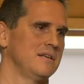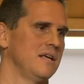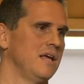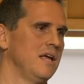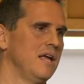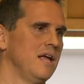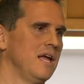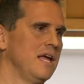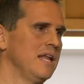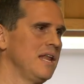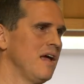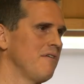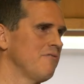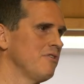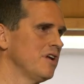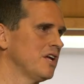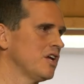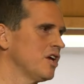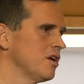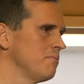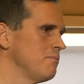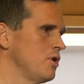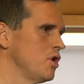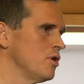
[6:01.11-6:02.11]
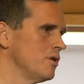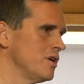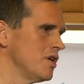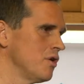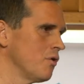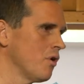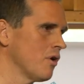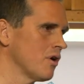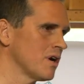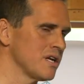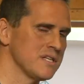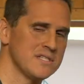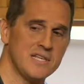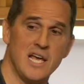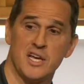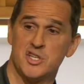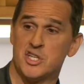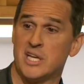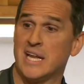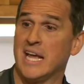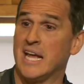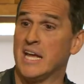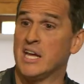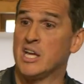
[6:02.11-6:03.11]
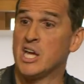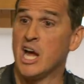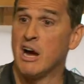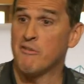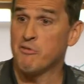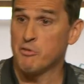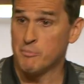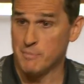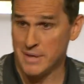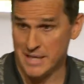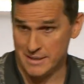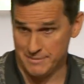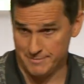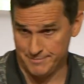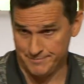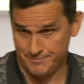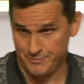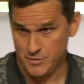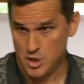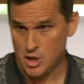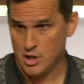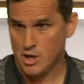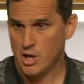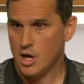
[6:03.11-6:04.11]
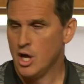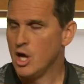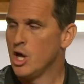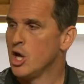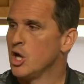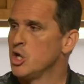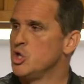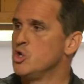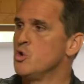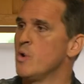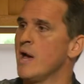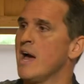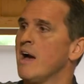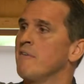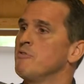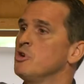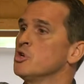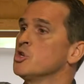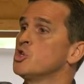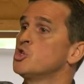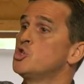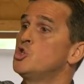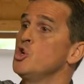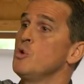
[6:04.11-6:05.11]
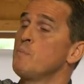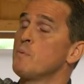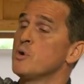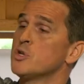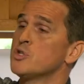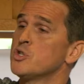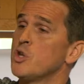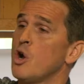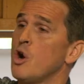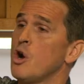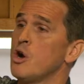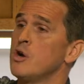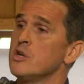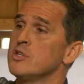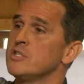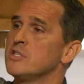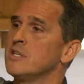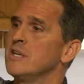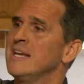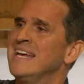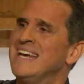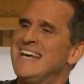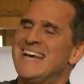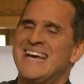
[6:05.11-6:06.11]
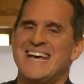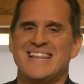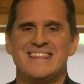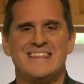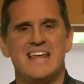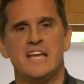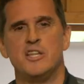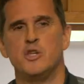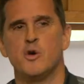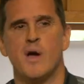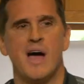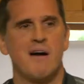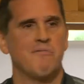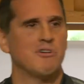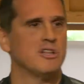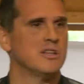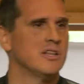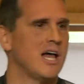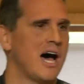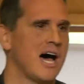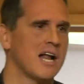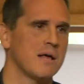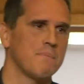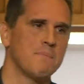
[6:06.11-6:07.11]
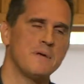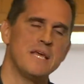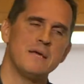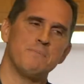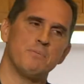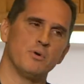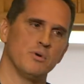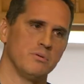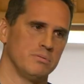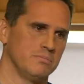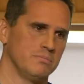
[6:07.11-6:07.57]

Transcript: in every community organization, in government, you have your superstars, then you have a lot of people